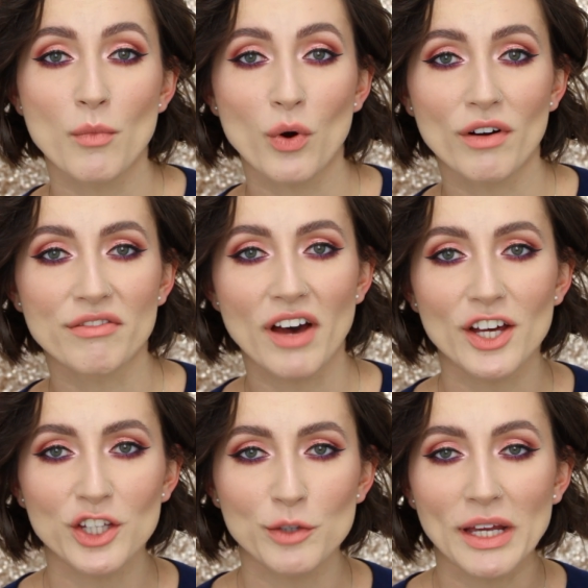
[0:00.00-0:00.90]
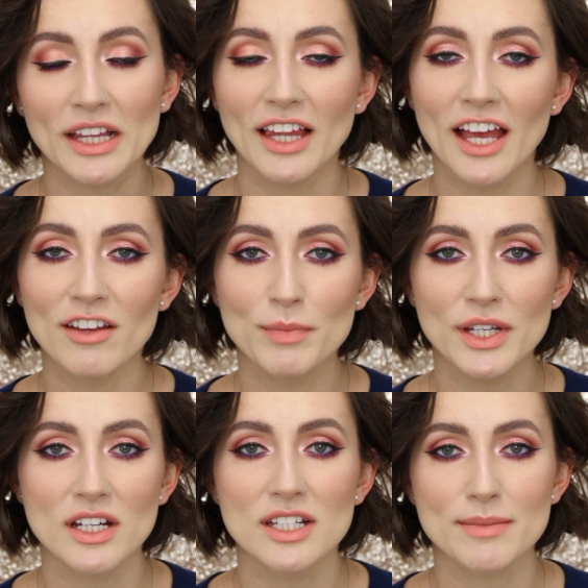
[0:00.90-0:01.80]
more volume and life
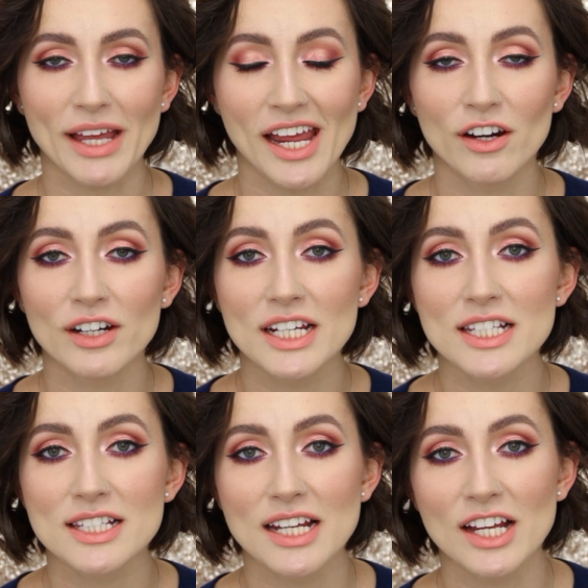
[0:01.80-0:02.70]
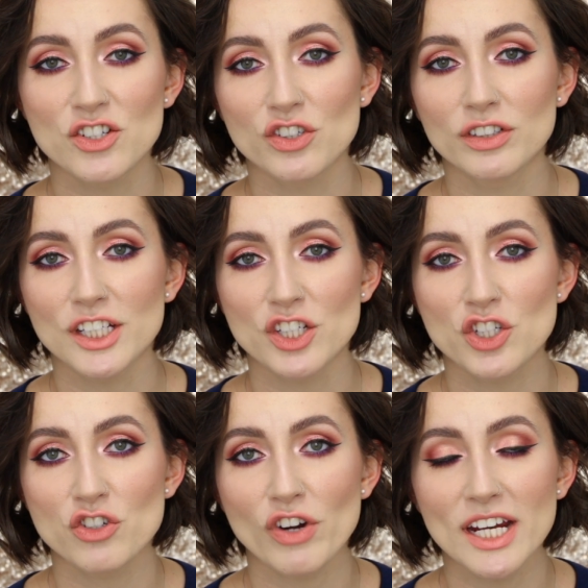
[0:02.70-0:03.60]
because my hair is naturally
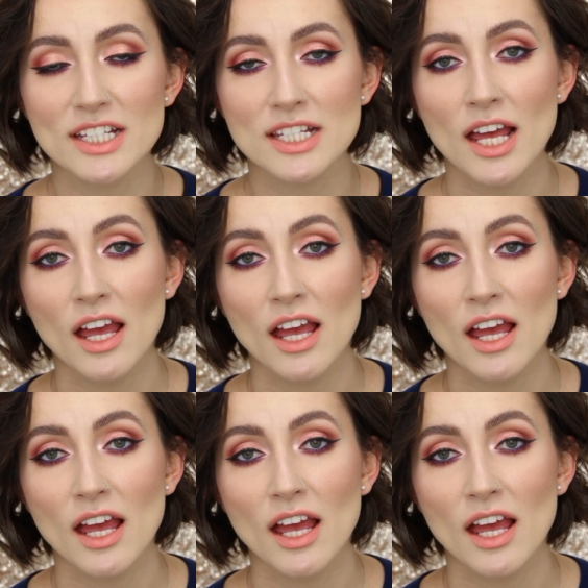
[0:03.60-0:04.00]
straight,